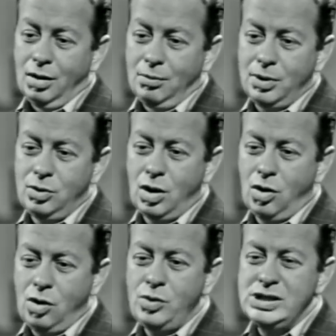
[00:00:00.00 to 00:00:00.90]
but who are
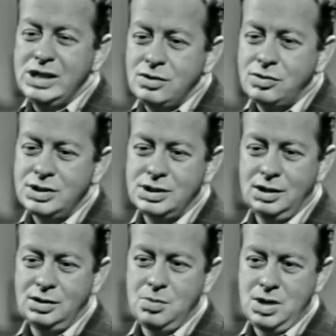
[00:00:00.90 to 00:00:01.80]
always
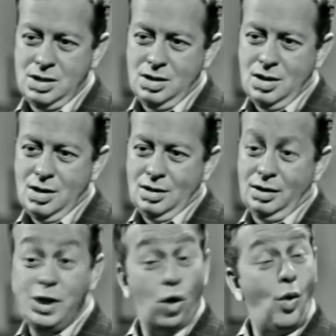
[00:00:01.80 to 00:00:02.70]
interesting to me.
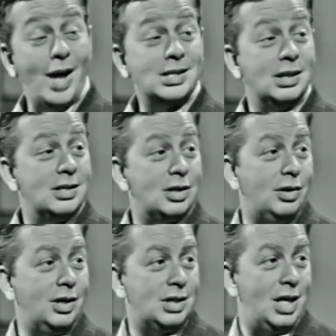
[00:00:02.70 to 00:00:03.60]
Leo Watson is a
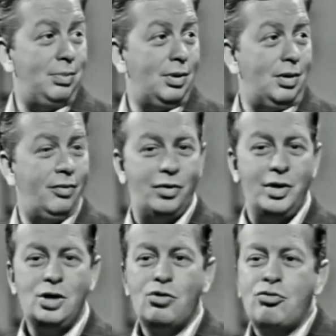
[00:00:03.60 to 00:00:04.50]
good example, yeah. a
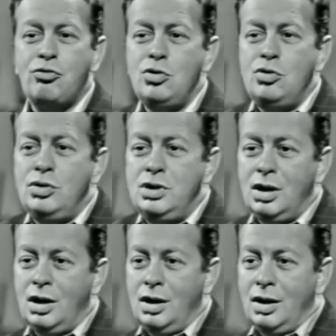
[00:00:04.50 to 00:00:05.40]
very crude
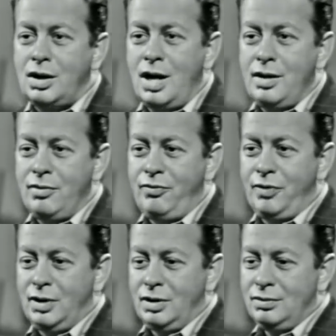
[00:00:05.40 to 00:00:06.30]
kind of
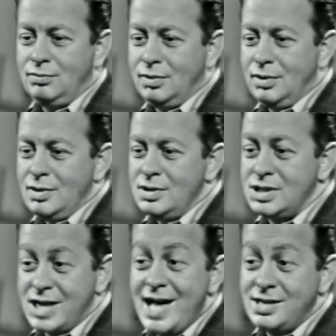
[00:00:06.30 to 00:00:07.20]
uh,
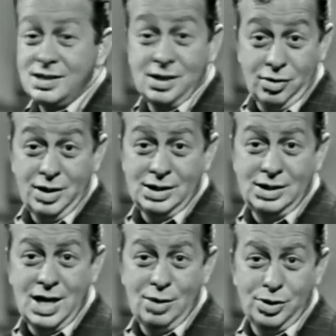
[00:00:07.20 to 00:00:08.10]
scat singer in his
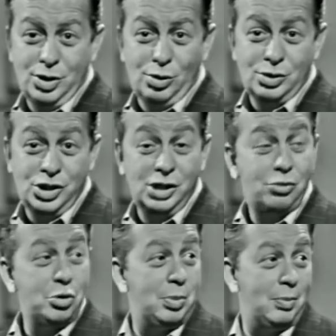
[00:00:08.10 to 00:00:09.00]
day with the old Gene
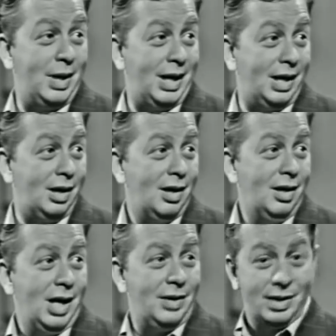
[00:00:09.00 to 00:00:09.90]
Krupa band,
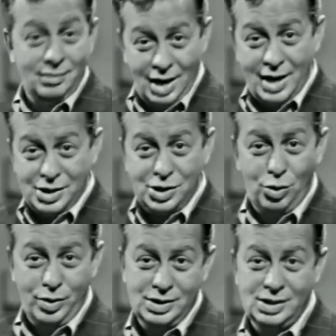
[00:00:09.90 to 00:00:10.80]
and then on his
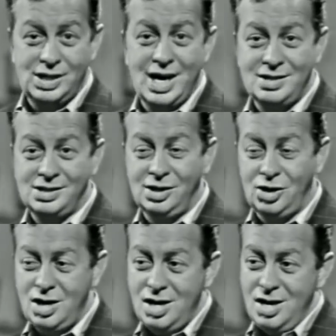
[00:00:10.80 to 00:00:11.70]
own as a scat
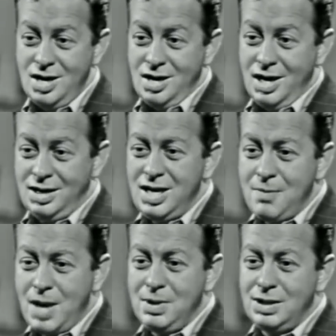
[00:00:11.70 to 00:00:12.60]
singer. And he
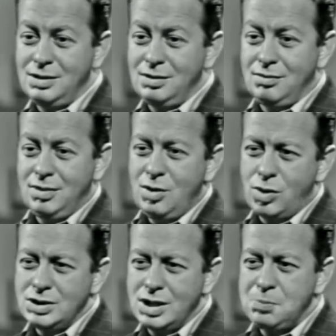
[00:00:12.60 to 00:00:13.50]
maybe didn't, he
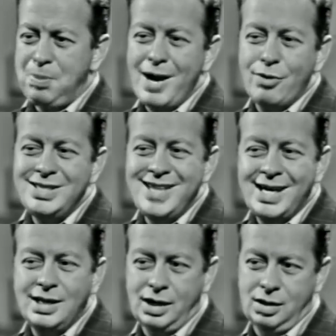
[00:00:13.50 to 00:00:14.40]
wasn't as
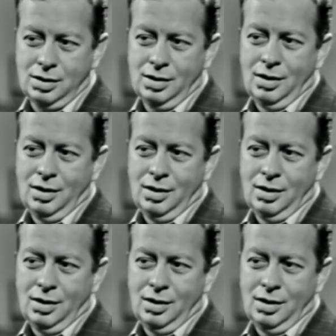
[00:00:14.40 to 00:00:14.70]
pyrotechnic,